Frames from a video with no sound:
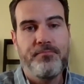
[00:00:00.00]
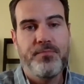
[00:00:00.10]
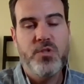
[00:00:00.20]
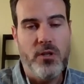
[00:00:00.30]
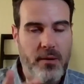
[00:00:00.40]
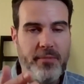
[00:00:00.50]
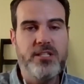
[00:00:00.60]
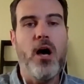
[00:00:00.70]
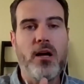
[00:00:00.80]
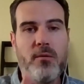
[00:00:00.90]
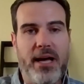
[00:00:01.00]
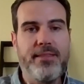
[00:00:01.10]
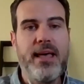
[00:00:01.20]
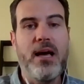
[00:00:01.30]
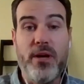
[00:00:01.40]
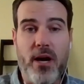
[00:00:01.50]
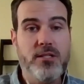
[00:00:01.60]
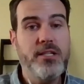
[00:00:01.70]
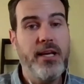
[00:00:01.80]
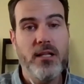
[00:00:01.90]
so let me talk about that. We are
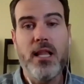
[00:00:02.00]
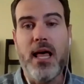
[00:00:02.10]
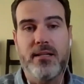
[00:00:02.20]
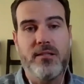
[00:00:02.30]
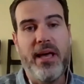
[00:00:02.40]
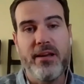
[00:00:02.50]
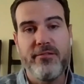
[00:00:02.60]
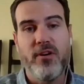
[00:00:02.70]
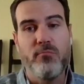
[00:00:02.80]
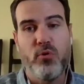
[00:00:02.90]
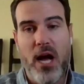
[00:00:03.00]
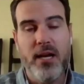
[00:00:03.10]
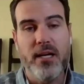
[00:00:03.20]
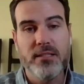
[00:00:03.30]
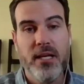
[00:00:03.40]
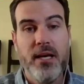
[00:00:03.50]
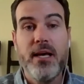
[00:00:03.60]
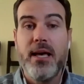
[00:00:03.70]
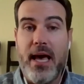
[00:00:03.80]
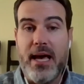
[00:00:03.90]
seeing a lot of demand for our product
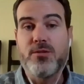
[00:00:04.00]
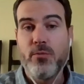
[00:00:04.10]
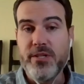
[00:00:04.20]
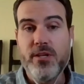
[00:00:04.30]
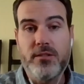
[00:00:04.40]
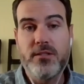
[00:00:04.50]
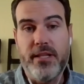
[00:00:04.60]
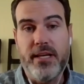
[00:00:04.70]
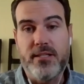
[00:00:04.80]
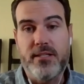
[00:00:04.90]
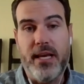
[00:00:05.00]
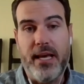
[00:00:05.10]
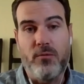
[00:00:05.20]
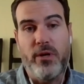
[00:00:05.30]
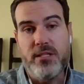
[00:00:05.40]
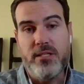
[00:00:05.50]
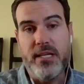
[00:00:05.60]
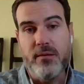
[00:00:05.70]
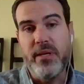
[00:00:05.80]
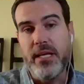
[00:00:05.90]
as a result of this, and we see
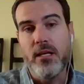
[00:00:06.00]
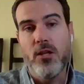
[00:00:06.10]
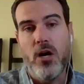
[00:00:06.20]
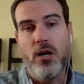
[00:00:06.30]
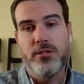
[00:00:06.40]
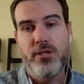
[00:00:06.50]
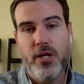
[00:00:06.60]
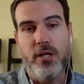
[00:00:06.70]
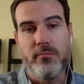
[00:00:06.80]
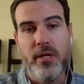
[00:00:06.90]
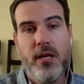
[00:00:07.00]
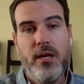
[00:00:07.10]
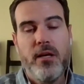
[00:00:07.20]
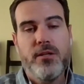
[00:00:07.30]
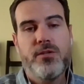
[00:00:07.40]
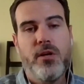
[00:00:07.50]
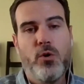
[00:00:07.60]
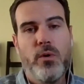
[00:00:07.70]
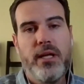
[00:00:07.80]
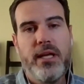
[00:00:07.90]
it being long-term.
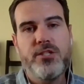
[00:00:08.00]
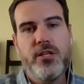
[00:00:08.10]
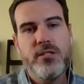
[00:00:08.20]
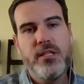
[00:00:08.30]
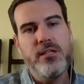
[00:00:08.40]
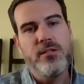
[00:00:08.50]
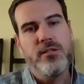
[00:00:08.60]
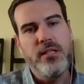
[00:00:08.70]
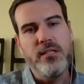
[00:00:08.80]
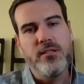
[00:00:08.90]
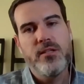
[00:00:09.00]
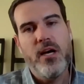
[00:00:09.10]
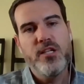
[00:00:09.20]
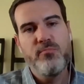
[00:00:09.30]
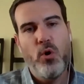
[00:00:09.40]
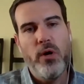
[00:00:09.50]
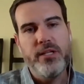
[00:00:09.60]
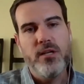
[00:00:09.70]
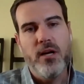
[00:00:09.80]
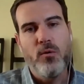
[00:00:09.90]
So it's just these touch
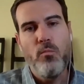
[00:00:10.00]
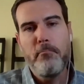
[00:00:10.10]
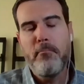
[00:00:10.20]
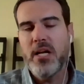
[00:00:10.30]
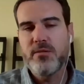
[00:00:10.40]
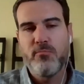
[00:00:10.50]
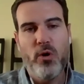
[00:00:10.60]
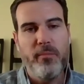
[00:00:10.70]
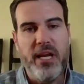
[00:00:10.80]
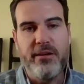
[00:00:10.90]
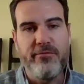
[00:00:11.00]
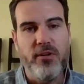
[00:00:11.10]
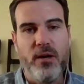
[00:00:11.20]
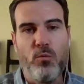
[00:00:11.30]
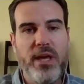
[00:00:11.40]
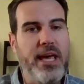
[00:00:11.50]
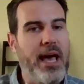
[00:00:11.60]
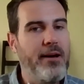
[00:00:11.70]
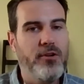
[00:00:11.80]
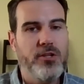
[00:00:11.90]
points are much more meaningful than we
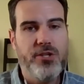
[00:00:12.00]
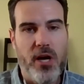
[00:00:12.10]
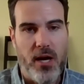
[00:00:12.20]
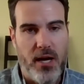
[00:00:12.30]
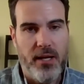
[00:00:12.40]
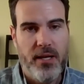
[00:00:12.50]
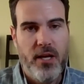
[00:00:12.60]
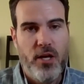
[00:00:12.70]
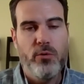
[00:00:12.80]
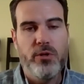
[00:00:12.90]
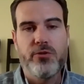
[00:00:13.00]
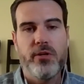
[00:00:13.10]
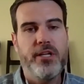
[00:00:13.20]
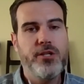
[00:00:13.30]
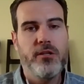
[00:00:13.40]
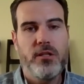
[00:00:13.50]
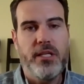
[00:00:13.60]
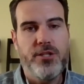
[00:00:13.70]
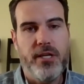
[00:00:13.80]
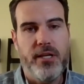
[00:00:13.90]
ever saw with traditional
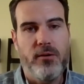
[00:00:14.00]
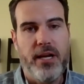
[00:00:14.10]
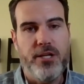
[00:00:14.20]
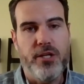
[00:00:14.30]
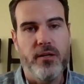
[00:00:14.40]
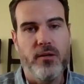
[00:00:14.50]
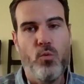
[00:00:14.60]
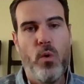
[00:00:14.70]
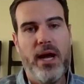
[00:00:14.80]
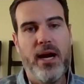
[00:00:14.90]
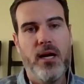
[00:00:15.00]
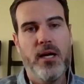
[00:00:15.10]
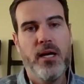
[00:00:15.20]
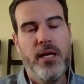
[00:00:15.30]
lead generation, where,